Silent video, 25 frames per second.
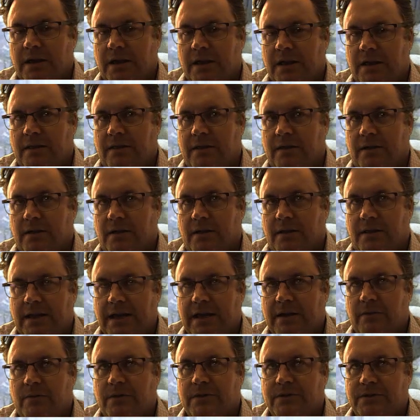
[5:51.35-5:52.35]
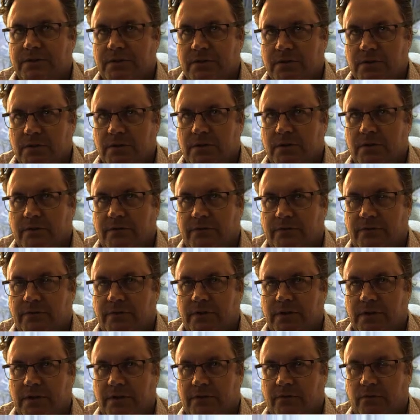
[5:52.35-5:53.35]
That
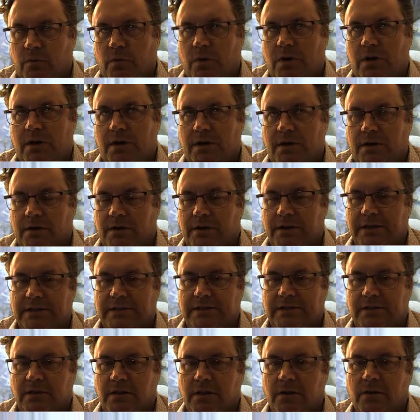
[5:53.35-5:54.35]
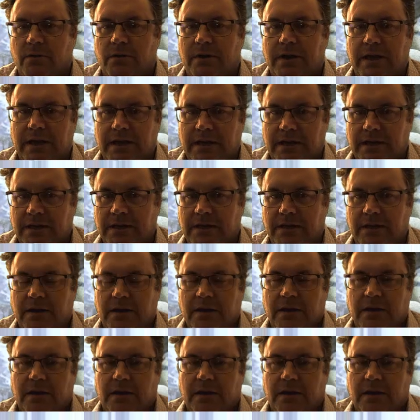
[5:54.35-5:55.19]
reserve of water is located